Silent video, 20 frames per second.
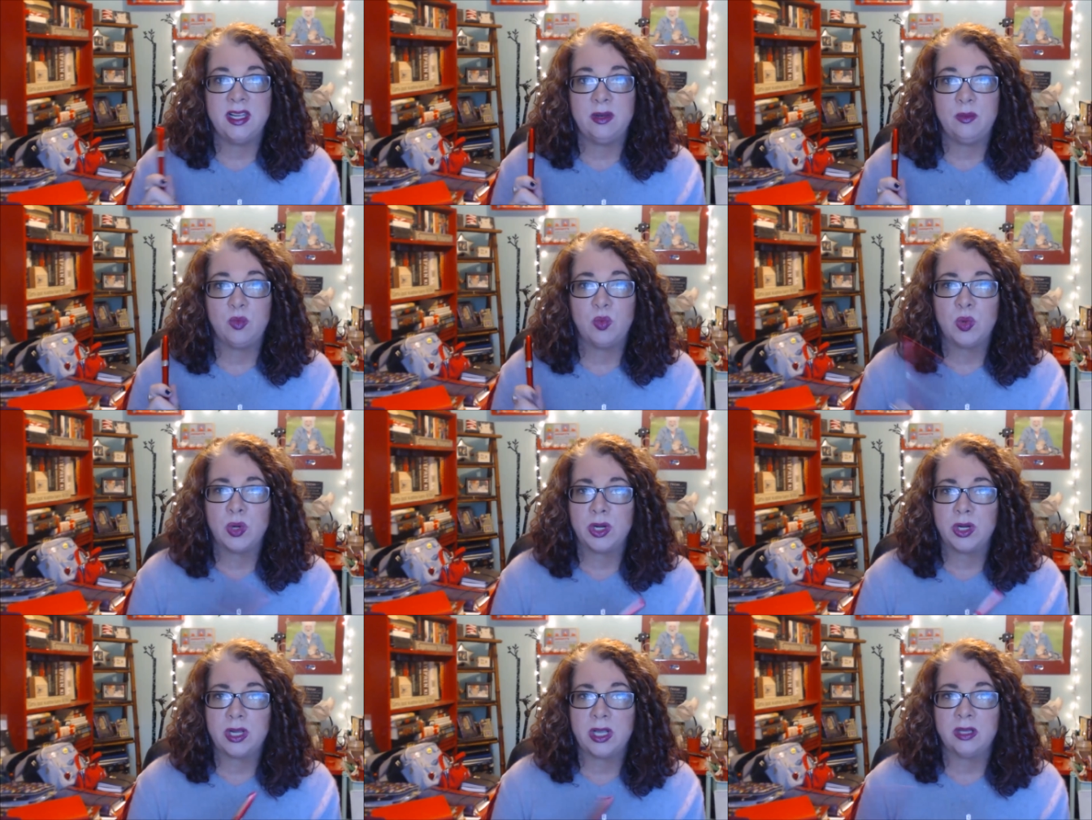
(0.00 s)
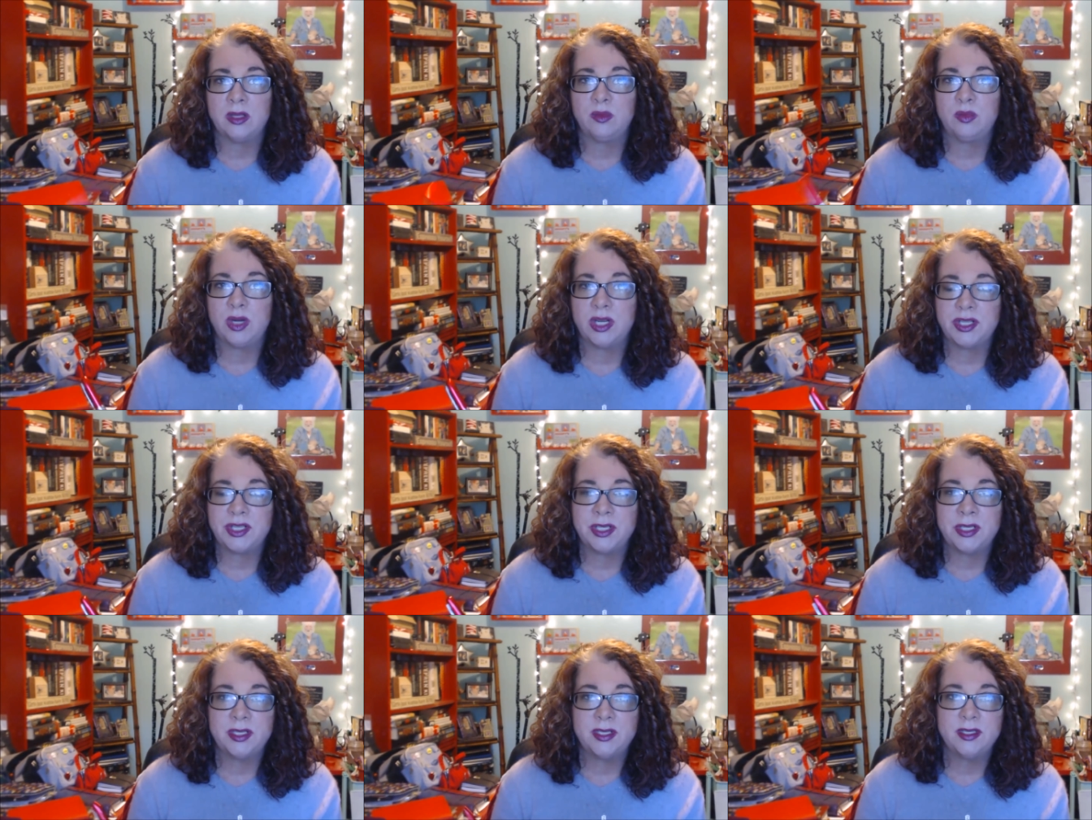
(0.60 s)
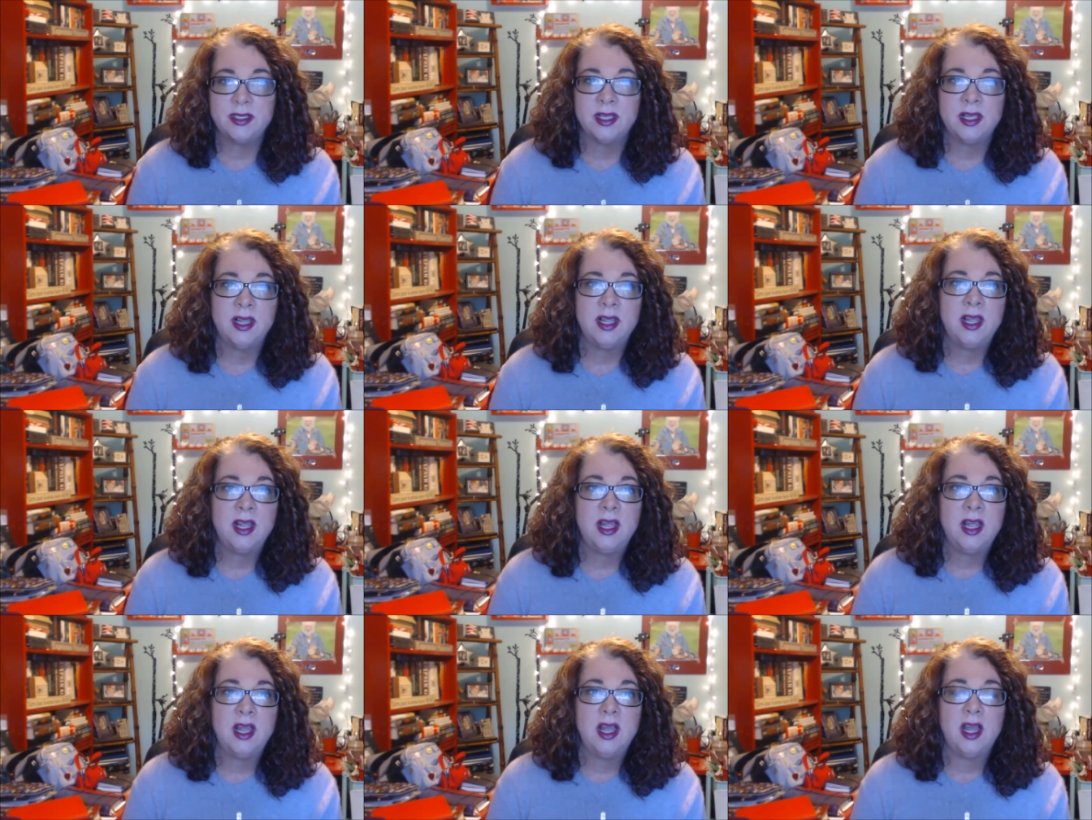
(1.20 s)
in watercolor brushes
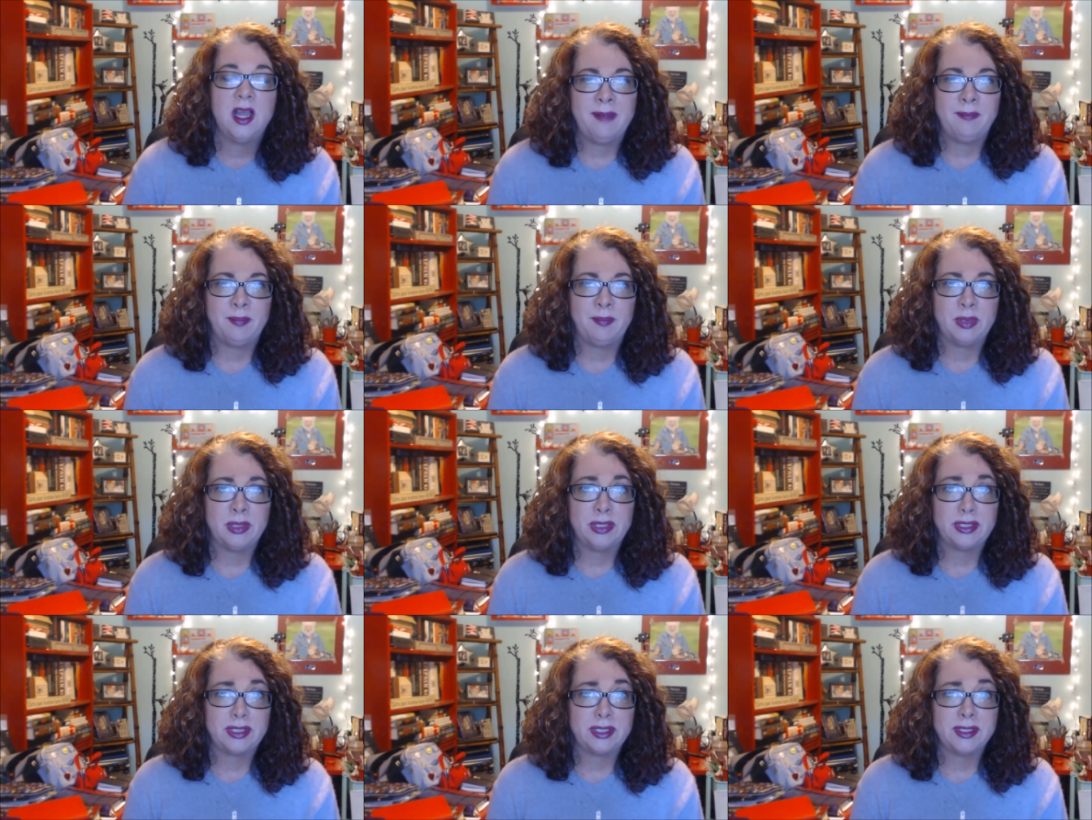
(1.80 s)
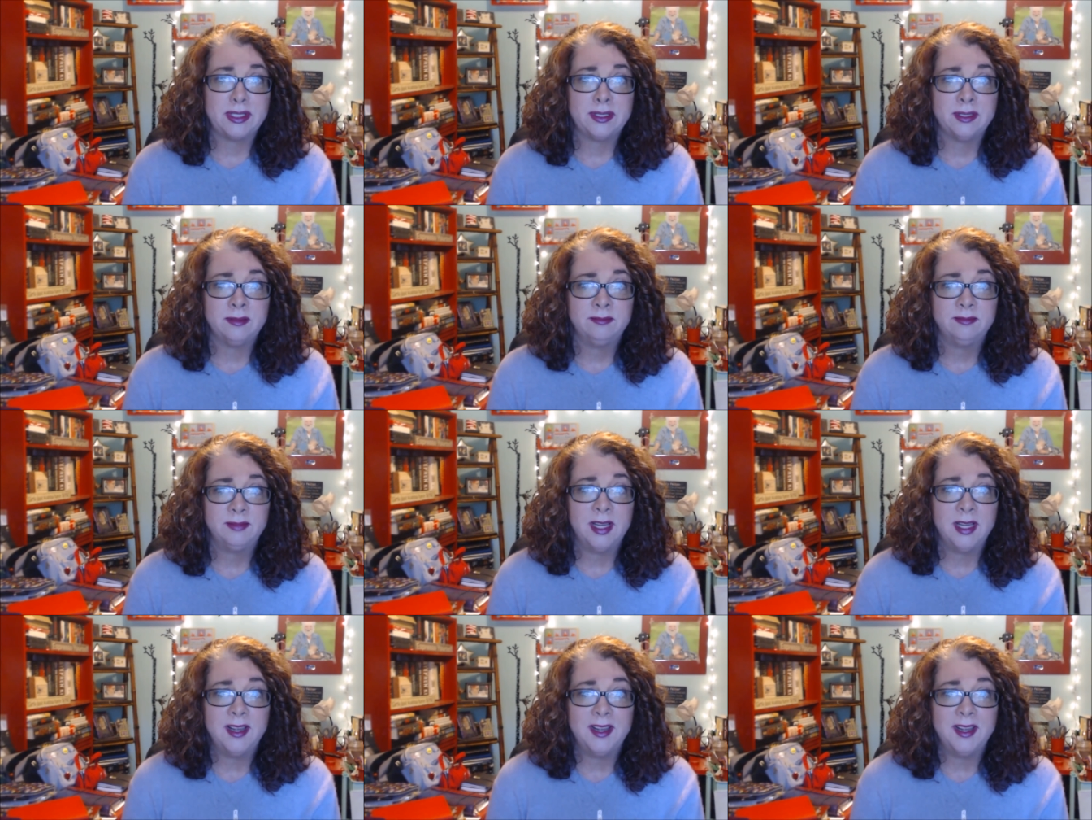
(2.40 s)
and books.